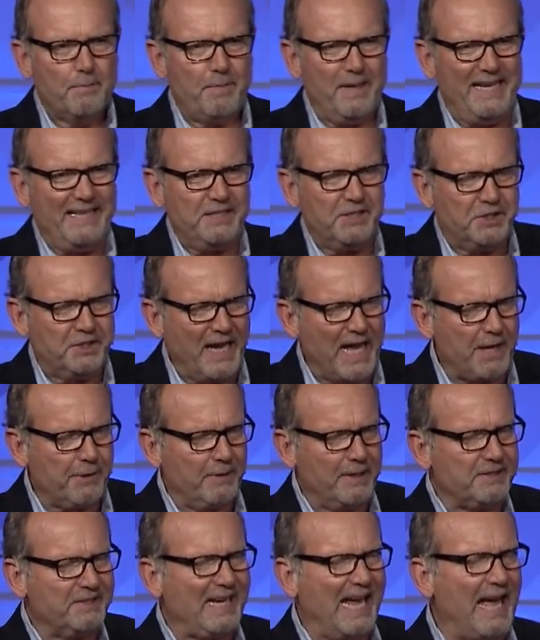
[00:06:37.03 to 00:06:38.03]
Being
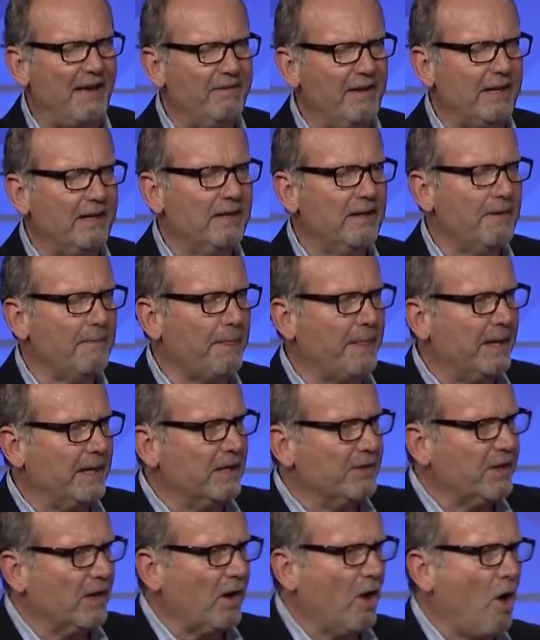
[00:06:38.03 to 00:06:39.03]
generous, having the,
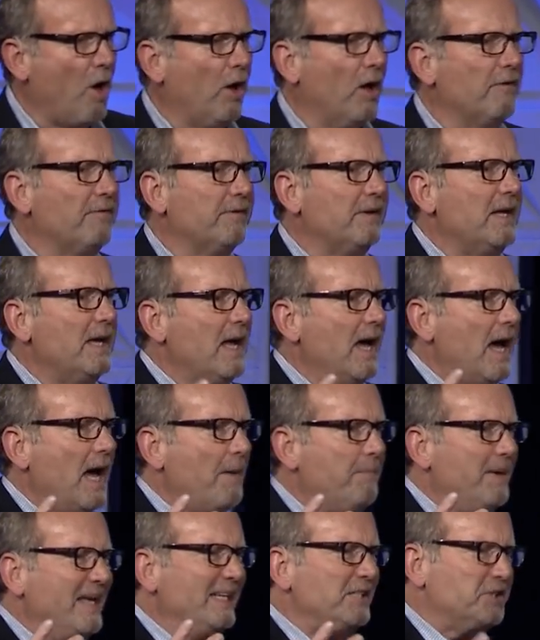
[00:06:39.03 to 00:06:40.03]
the law of
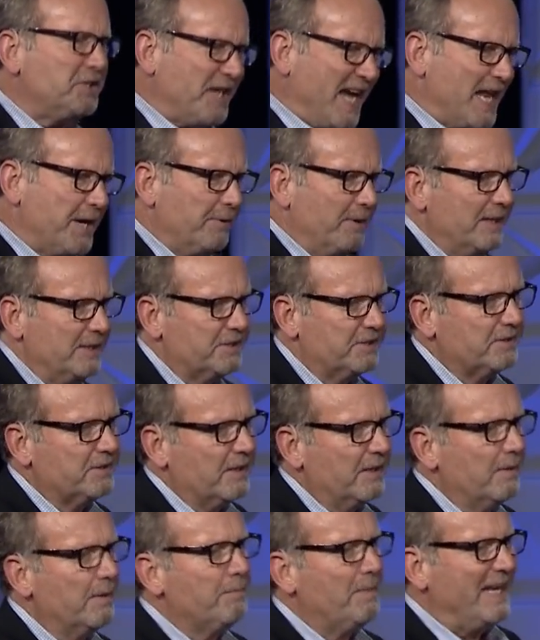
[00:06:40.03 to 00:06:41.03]
uh, being generous,
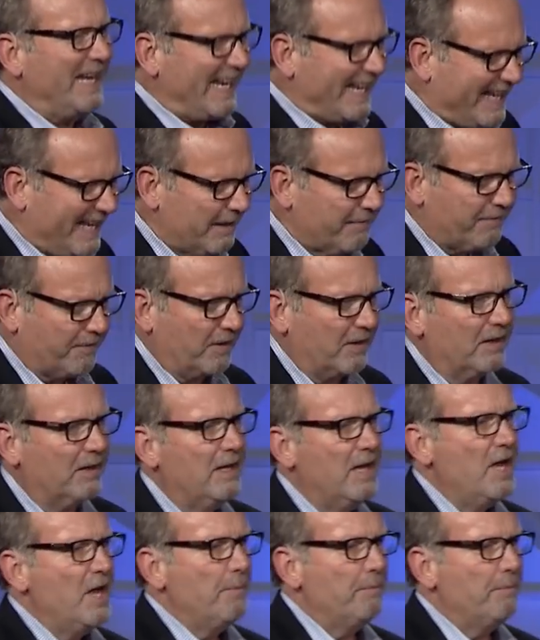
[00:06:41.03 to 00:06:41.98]
being a giver,